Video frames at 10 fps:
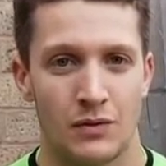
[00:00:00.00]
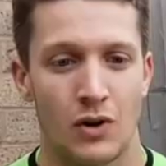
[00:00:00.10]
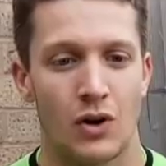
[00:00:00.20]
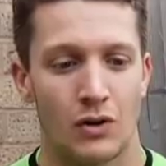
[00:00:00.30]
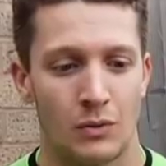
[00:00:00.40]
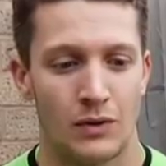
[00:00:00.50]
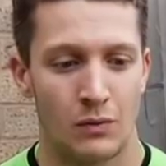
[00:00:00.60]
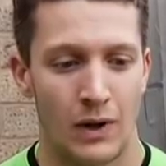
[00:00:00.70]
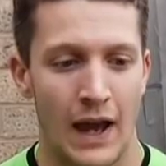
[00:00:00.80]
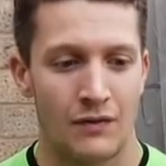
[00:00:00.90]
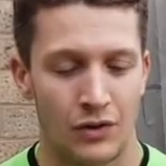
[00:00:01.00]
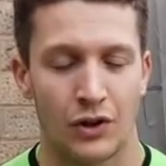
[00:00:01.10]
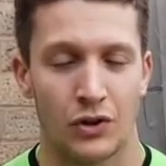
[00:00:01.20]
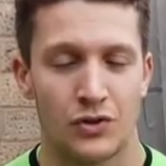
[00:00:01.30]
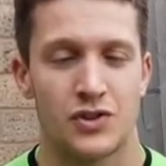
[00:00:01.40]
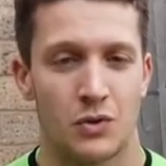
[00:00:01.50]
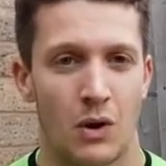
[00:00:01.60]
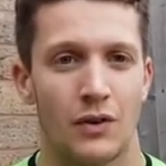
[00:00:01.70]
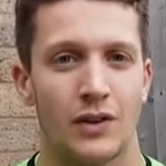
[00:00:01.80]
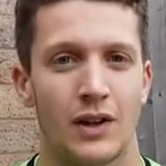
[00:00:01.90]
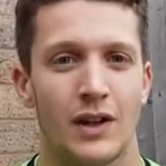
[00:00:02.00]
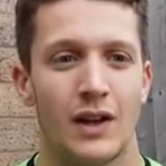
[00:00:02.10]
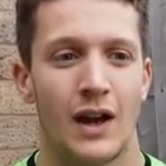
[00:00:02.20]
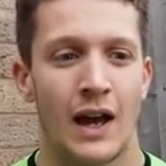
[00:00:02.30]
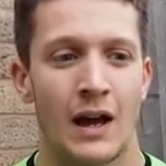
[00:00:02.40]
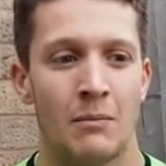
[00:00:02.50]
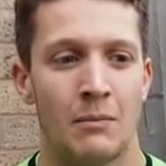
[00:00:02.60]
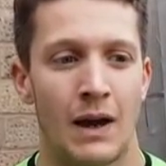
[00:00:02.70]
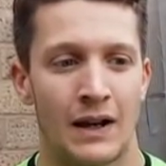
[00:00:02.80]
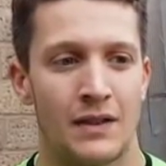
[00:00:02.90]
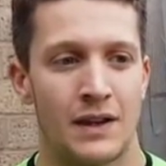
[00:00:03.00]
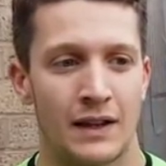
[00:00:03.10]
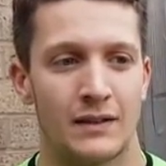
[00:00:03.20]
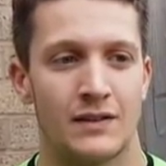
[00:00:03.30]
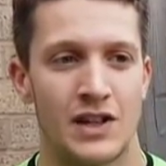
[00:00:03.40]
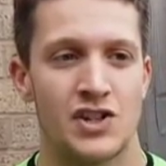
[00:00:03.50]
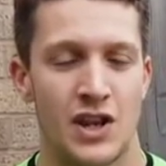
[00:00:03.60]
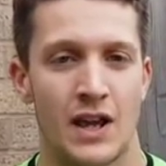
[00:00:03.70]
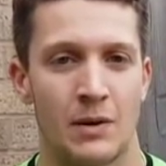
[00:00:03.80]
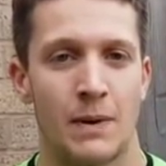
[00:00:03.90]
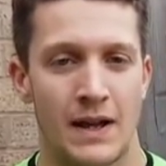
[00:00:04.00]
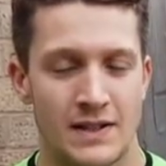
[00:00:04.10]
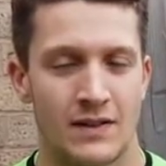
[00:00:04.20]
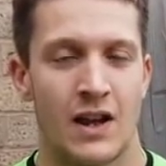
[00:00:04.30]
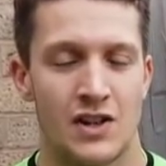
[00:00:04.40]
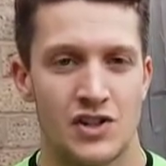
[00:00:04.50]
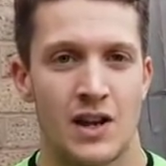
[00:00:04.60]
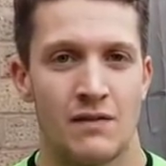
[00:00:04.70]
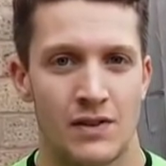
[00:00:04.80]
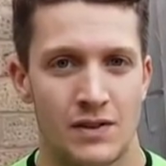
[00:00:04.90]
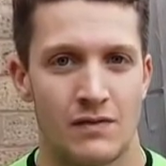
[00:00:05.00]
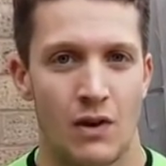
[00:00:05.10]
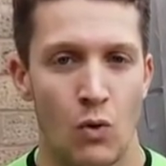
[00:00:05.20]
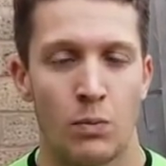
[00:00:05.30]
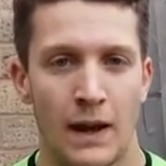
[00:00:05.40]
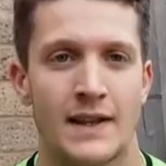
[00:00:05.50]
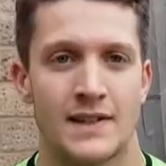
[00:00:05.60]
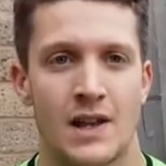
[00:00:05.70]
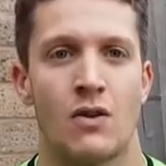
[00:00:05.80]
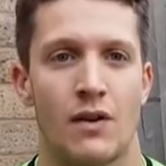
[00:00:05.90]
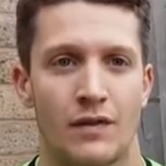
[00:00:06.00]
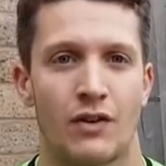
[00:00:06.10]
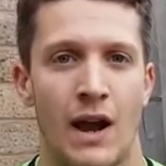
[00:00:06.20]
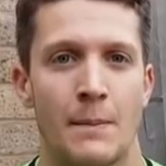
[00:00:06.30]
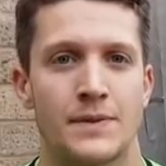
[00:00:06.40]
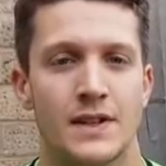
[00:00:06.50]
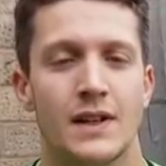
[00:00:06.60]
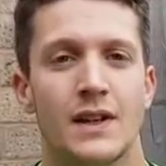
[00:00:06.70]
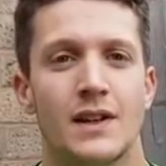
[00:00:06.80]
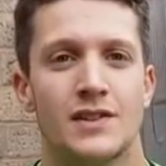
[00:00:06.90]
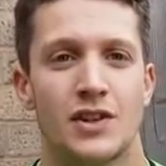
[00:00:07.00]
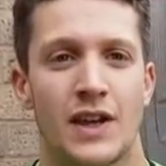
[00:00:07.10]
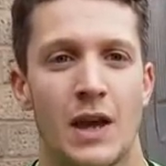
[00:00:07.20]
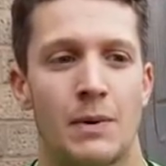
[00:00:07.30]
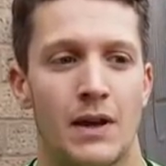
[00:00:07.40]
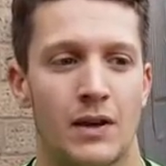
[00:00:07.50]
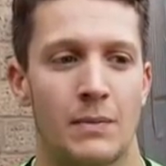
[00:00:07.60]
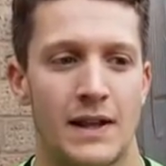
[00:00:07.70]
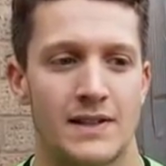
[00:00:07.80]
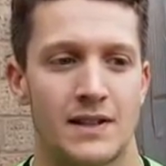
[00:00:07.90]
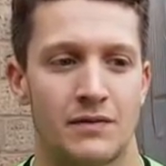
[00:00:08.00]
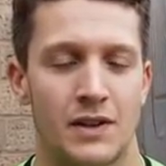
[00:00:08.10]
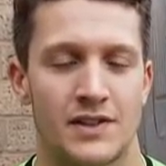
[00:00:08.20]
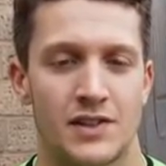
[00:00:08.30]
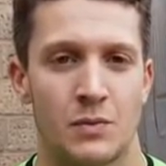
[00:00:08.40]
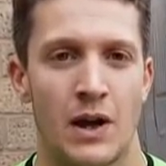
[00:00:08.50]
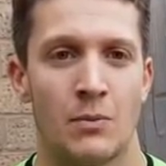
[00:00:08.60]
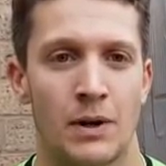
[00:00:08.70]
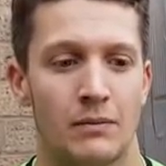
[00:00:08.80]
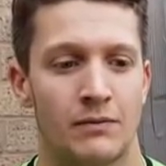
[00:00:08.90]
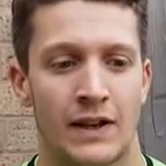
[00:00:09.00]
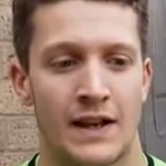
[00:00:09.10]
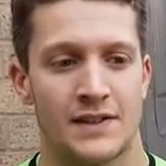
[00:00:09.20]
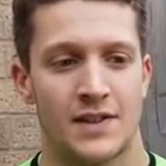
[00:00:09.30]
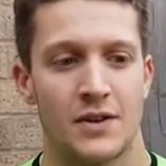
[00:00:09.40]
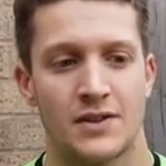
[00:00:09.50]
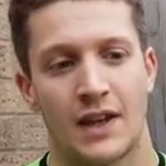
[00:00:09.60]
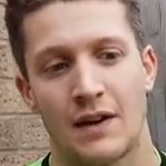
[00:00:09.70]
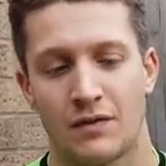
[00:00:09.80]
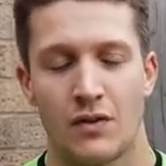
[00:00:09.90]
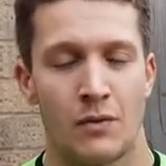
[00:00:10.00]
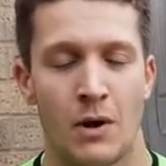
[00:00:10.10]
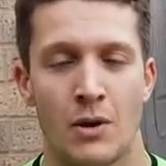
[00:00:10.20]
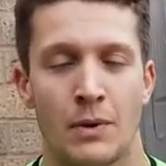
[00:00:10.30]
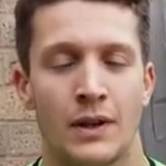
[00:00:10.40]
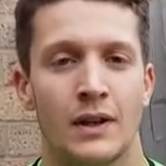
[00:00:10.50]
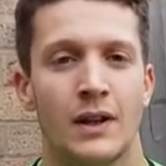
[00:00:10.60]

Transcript: We've got a, we have got a good squad, um, and I think this year compared to last year, all places are up for grabs. So you get a bit of competitiveness as well. But we'll have to sew together at the moment.